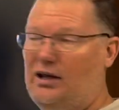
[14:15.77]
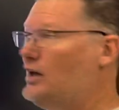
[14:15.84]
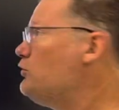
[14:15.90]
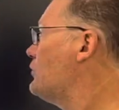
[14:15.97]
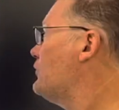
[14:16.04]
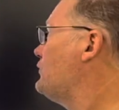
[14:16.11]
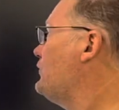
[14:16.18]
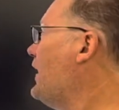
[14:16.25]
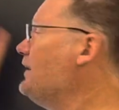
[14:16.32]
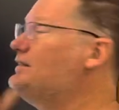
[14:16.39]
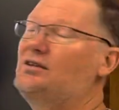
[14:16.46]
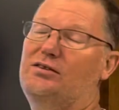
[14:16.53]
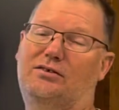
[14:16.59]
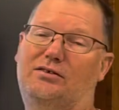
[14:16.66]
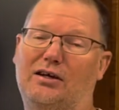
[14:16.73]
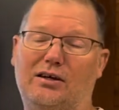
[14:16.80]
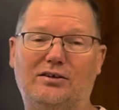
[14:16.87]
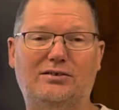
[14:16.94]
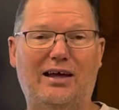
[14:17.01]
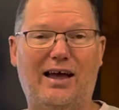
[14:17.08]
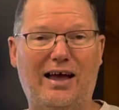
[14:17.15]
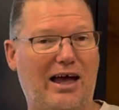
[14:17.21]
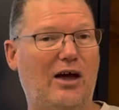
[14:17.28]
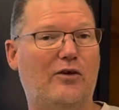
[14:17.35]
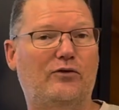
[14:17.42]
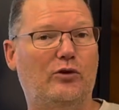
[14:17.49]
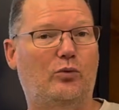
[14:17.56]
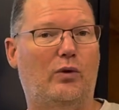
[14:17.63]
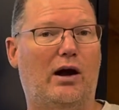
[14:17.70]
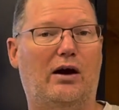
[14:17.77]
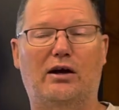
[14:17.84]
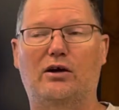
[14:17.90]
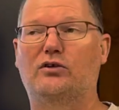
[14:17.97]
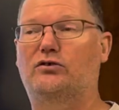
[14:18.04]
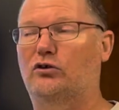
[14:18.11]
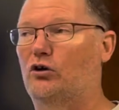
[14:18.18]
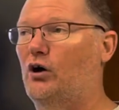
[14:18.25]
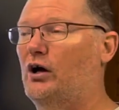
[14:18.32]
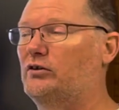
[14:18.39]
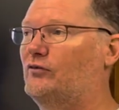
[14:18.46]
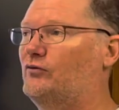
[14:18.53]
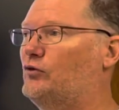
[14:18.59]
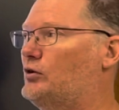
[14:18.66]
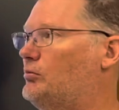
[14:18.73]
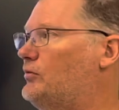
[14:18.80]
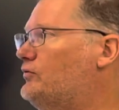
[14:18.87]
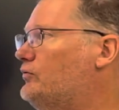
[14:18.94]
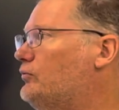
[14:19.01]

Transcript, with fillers: And you can find these things everywhere. I used to go hunting for them